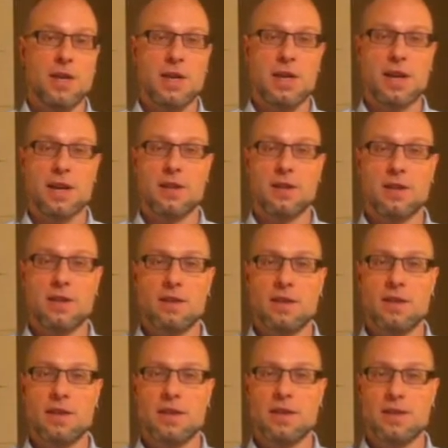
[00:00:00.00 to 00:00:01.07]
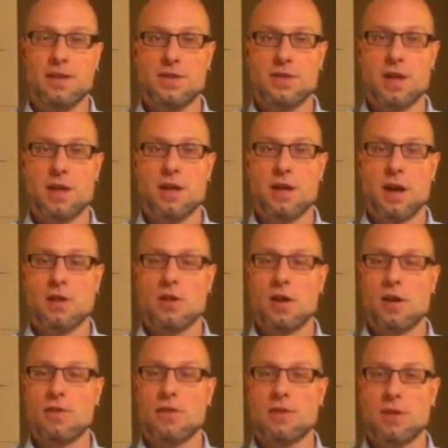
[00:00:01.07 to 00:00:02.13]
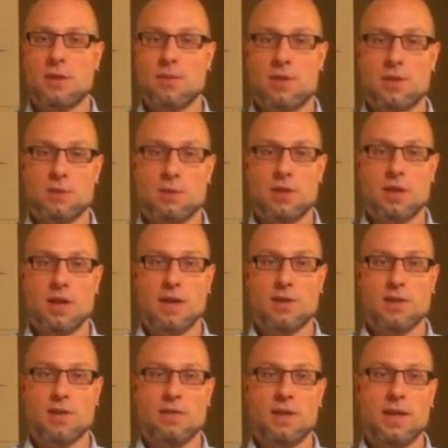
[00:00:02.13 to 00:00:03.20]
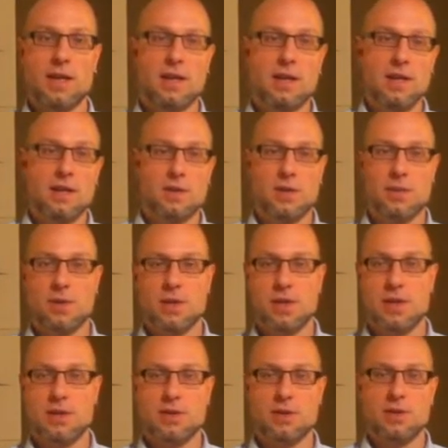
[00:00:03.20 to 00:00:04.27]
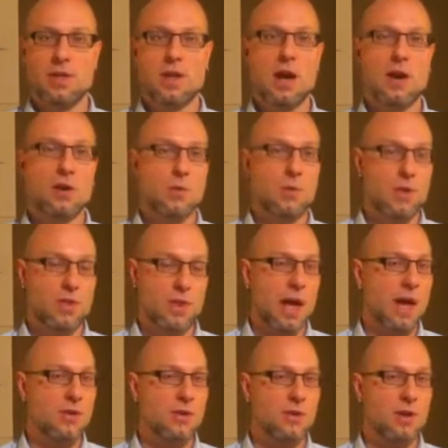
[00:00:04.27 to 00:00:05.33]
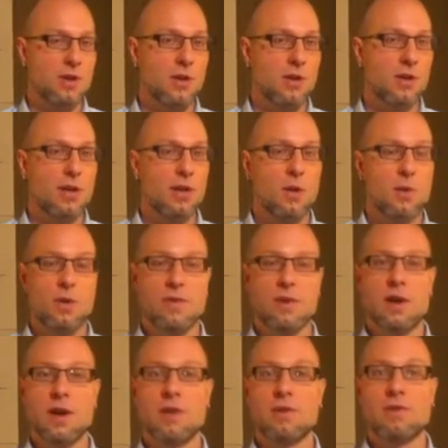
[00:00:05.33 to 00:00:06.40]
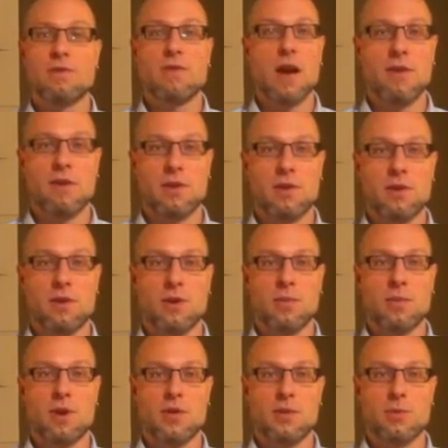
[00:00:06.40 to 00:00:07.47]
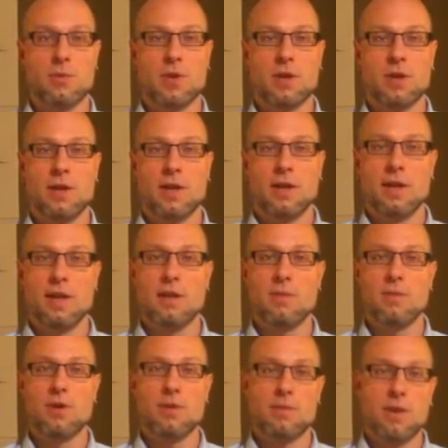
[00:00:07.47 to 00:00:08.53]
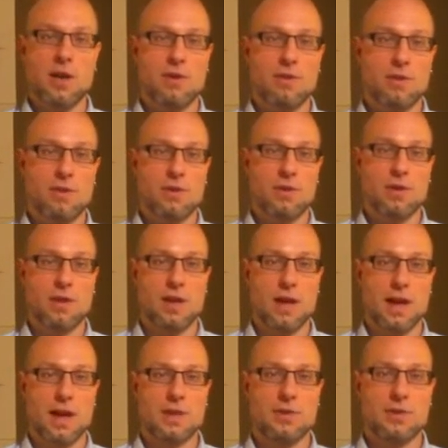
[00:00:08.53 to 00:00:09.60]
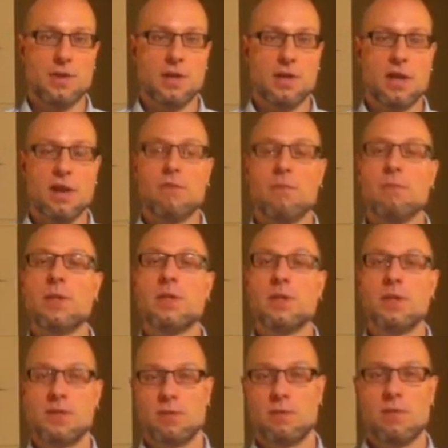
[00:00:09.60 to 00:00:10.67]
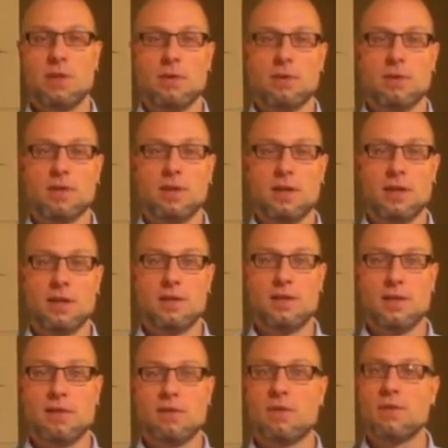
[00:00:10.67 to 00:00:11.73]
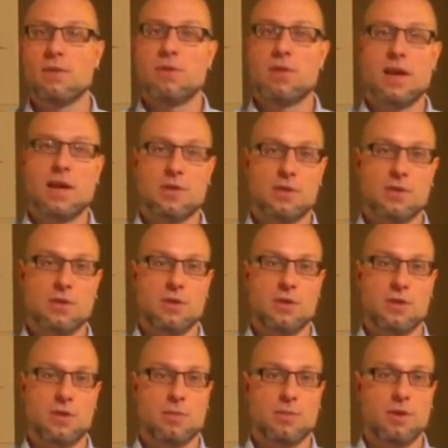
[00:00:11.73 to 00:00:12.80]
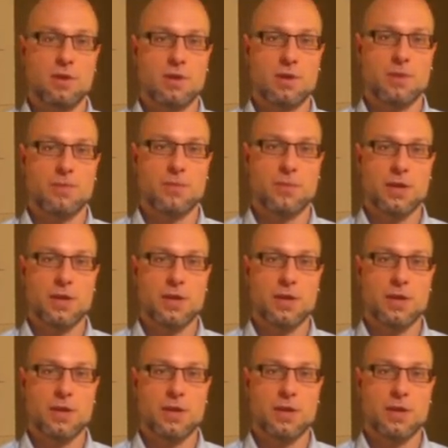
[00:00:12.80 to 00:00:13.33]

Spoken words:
And the thing is that a lot of these companies realize that if they can get something into the under $1,000 or even under $500 price point, they can put a microphone into the hands of millions of people instead of a few thousand studios per year.